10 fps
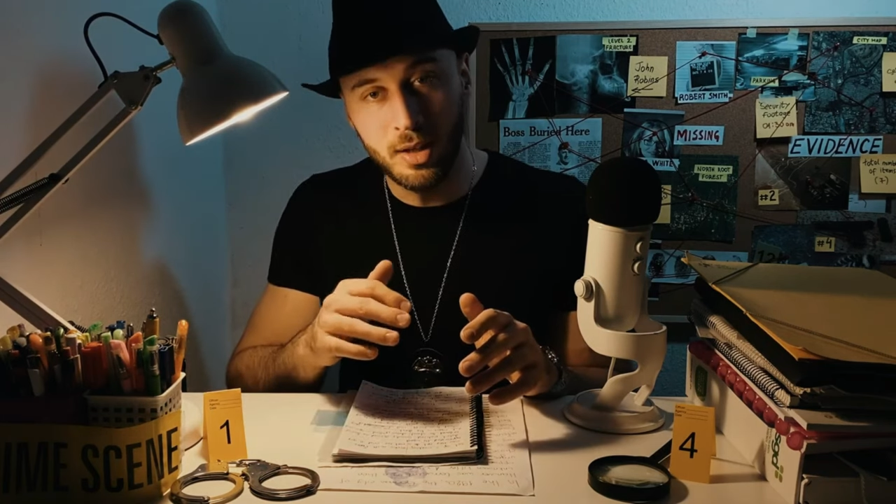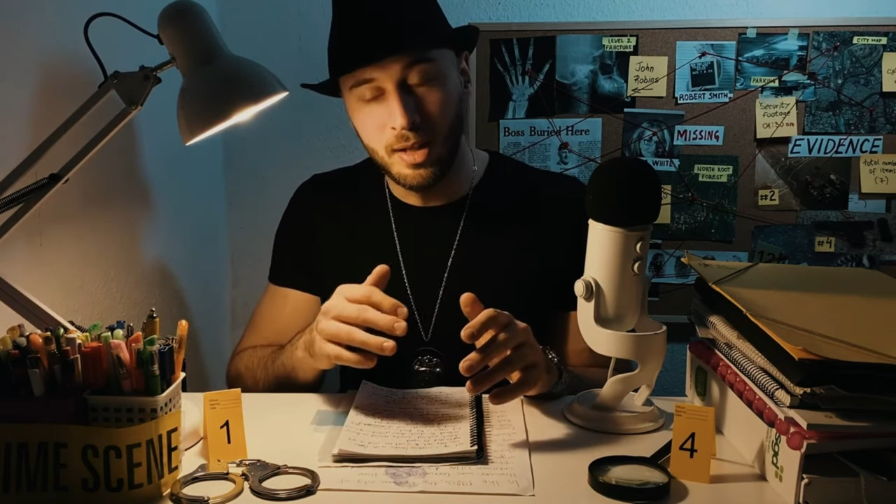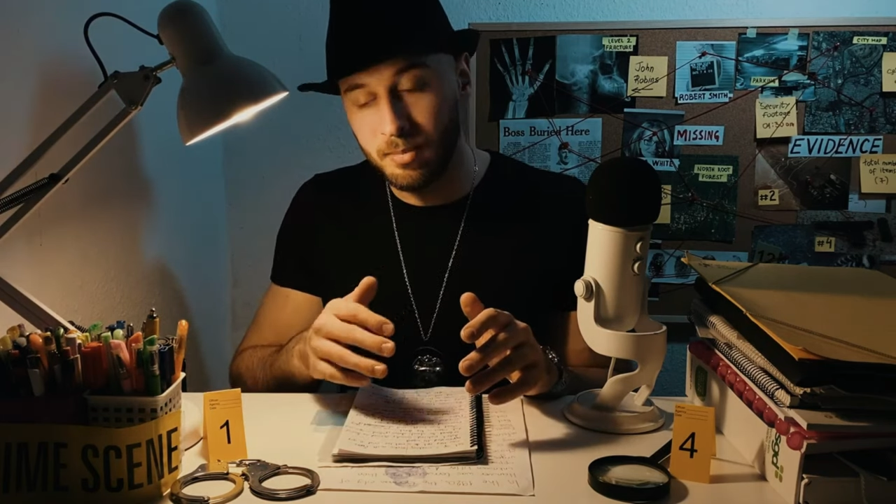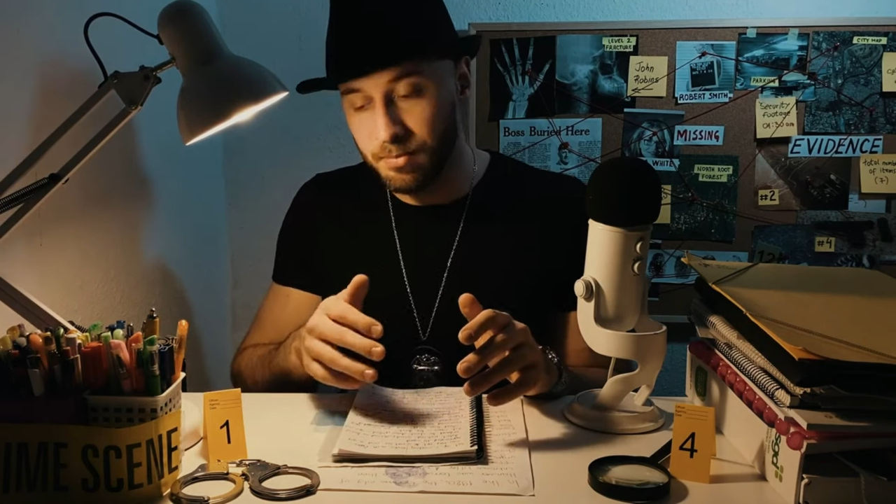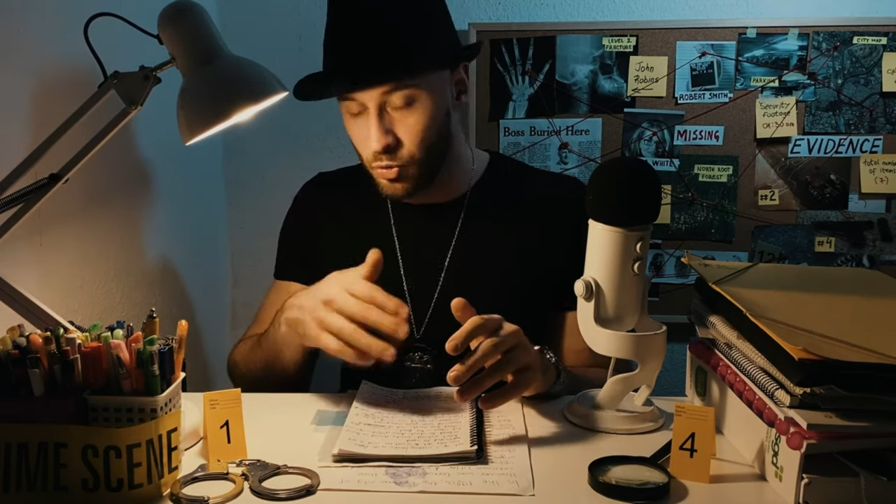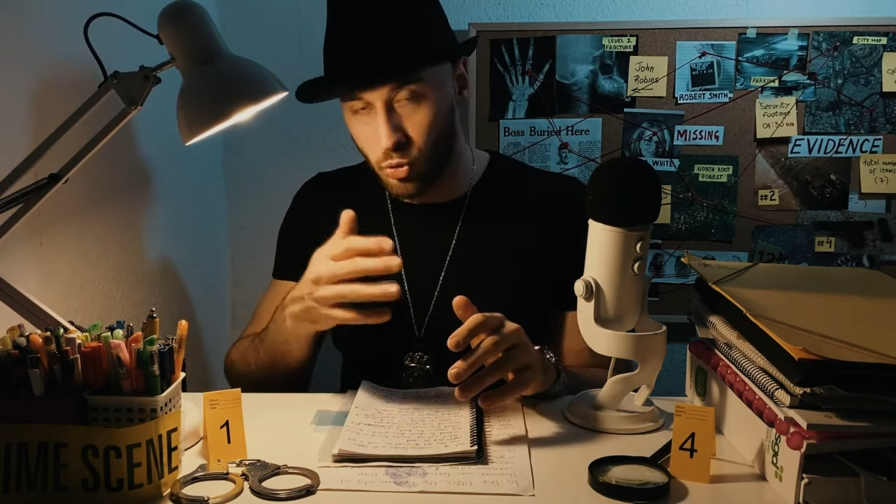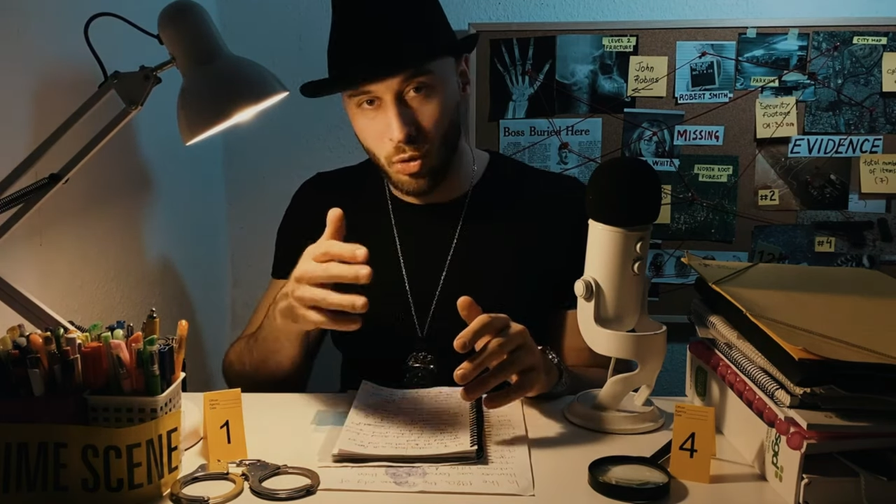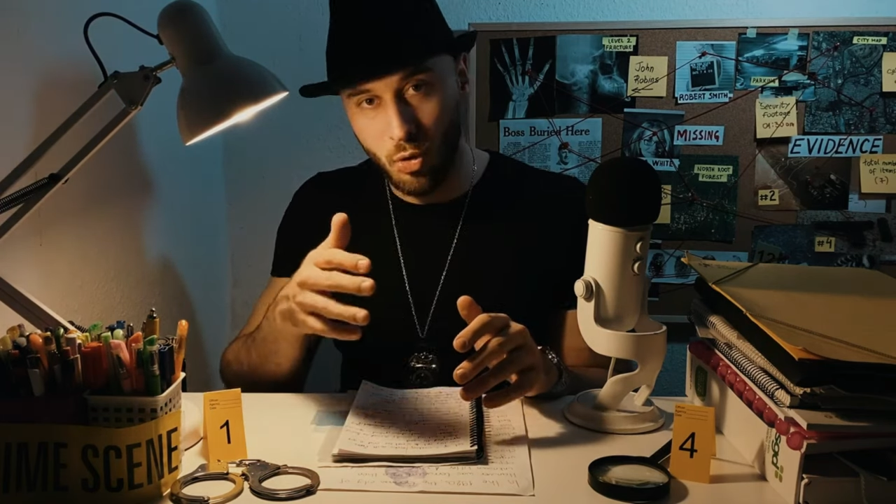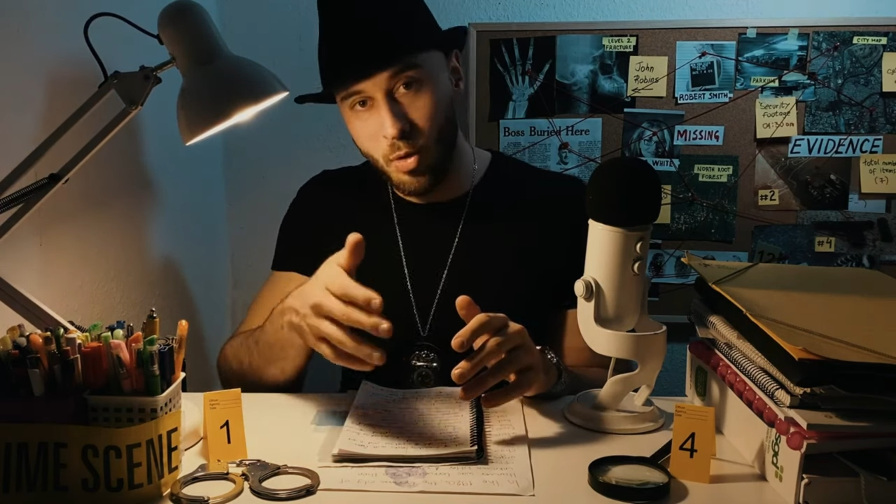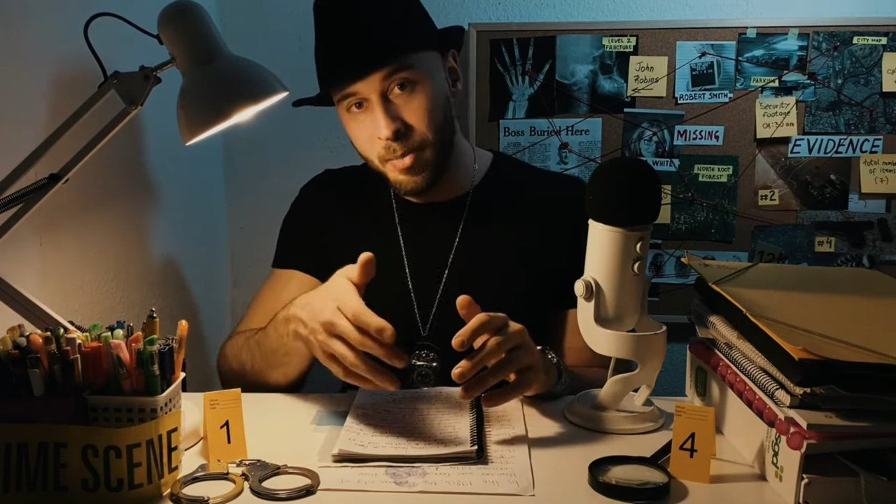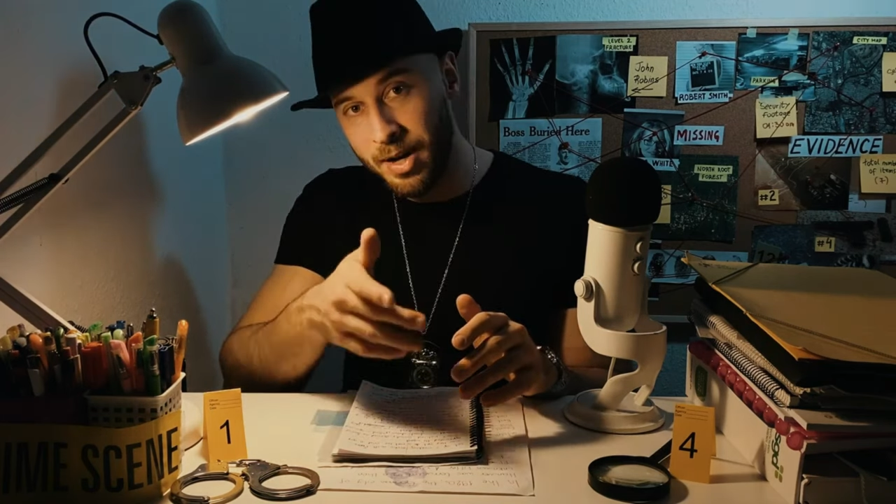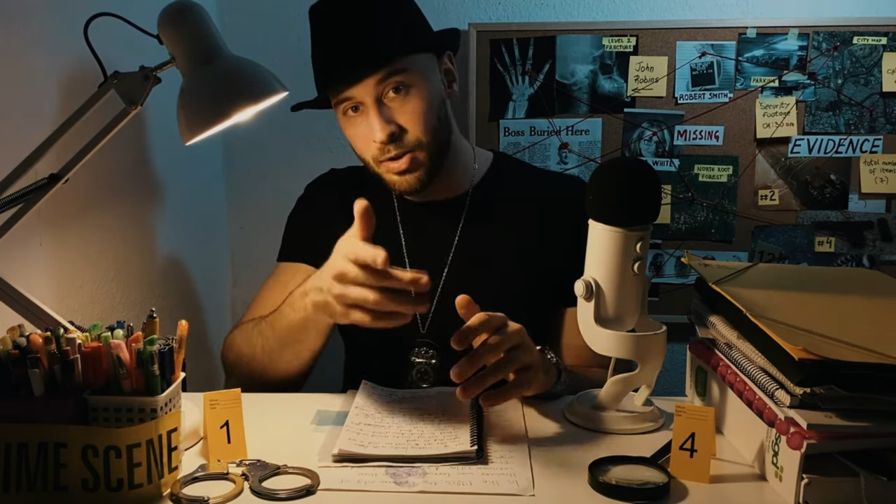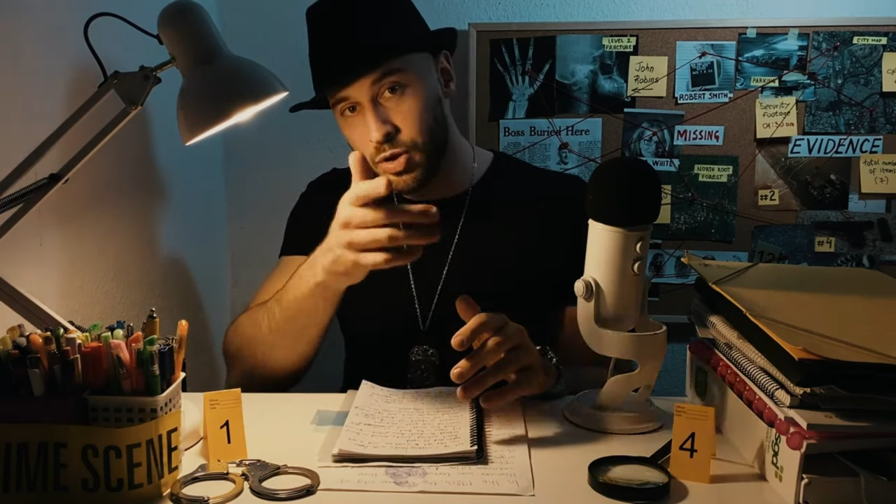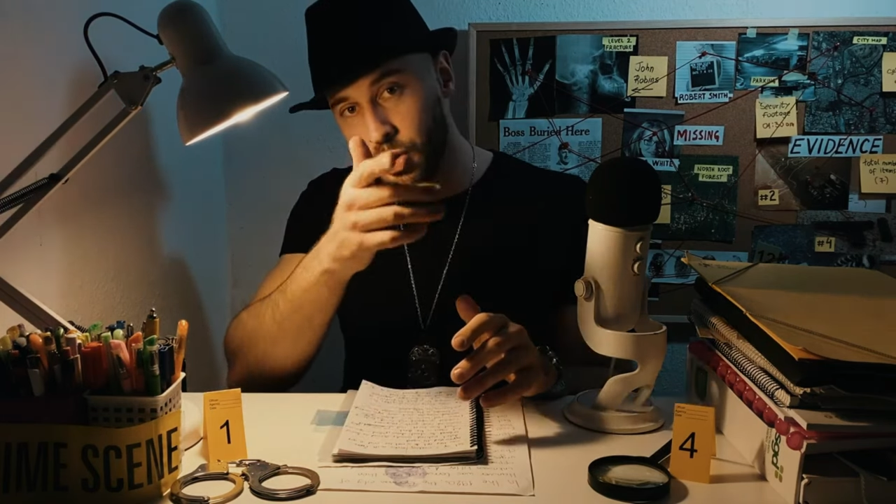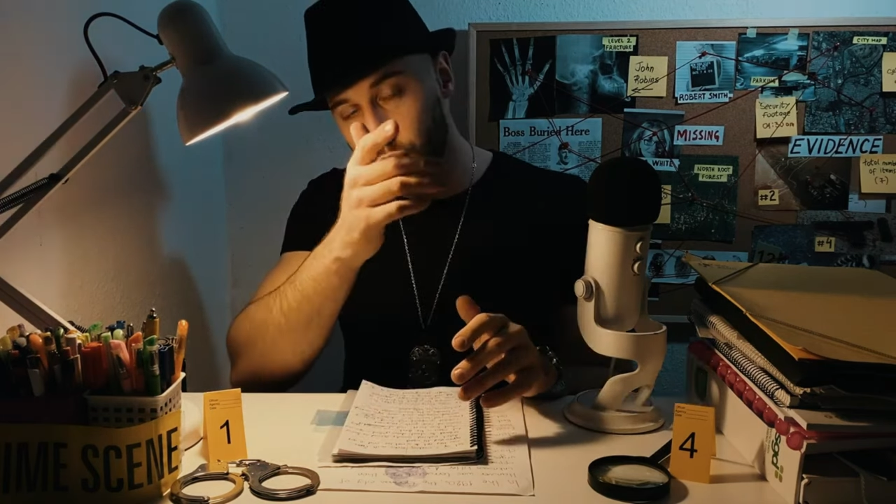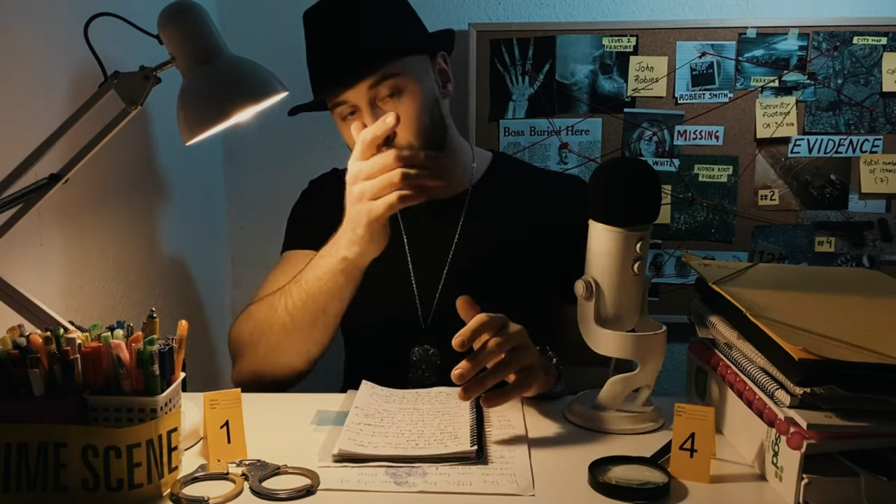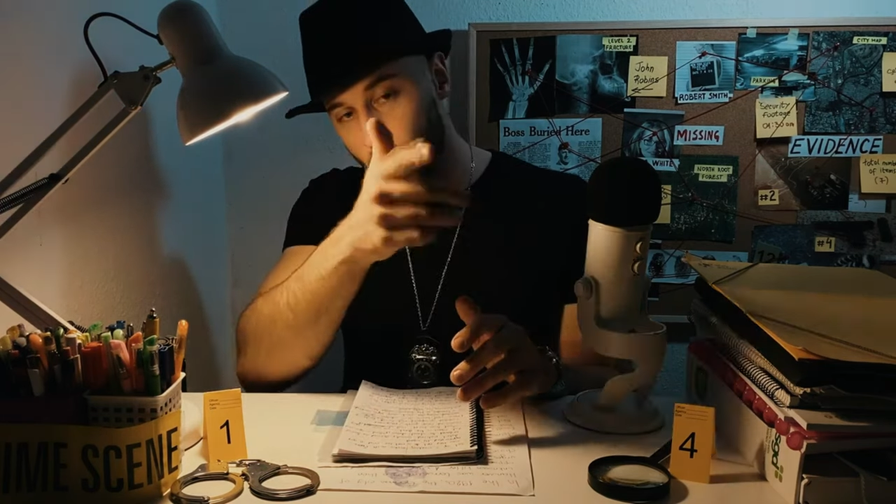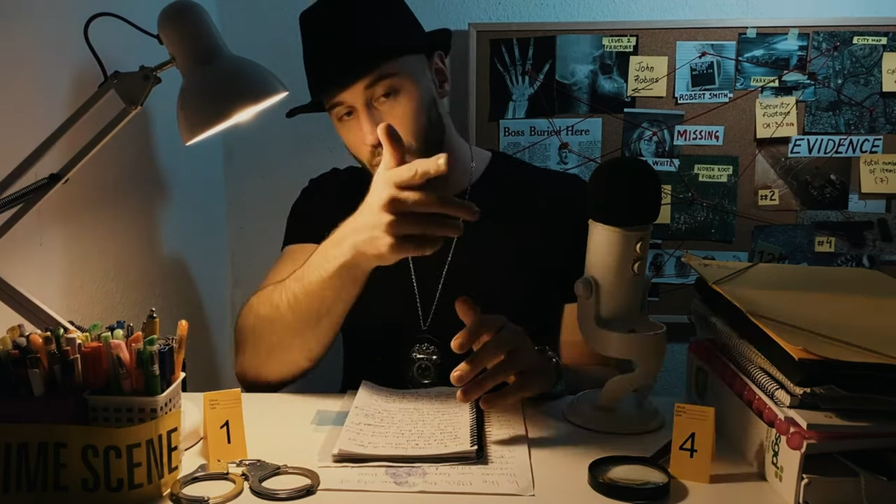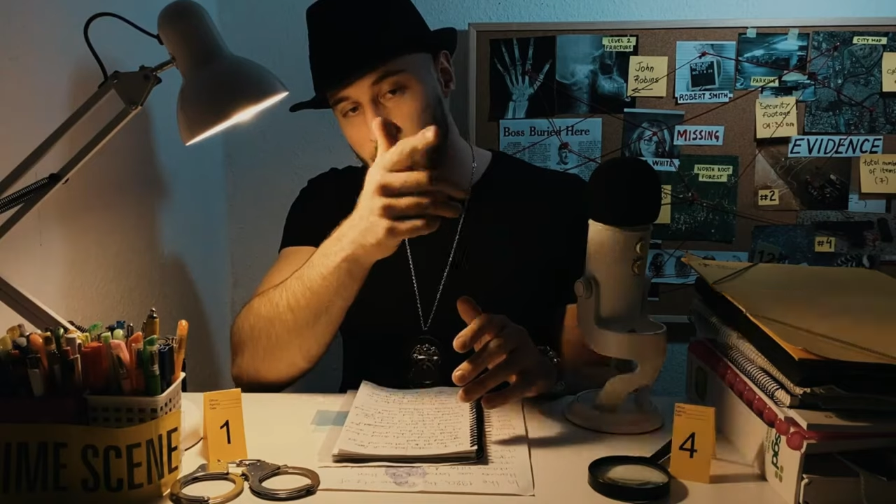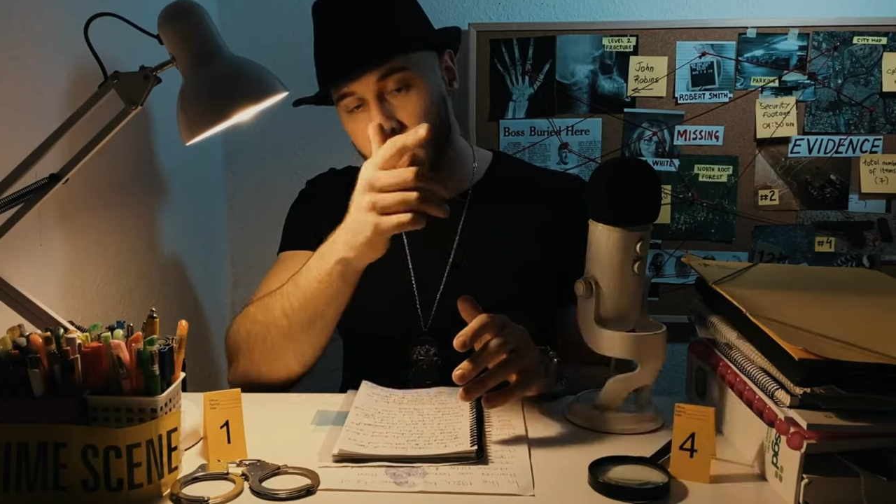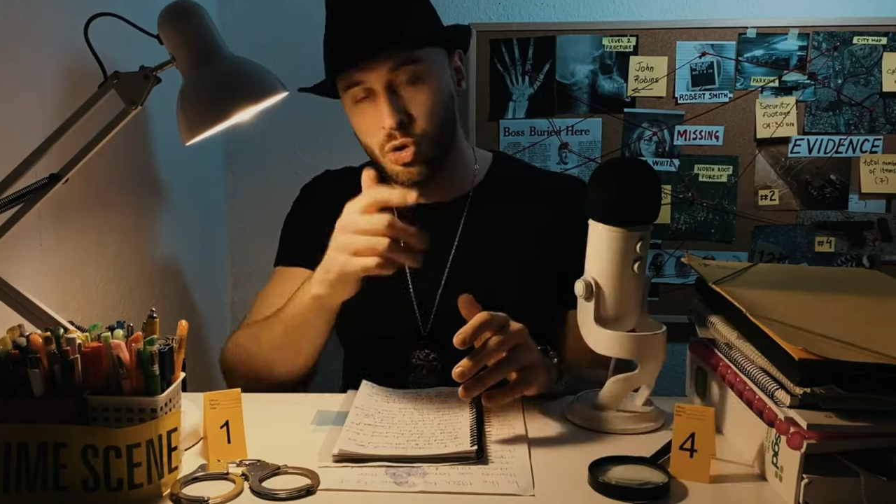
Curko manages to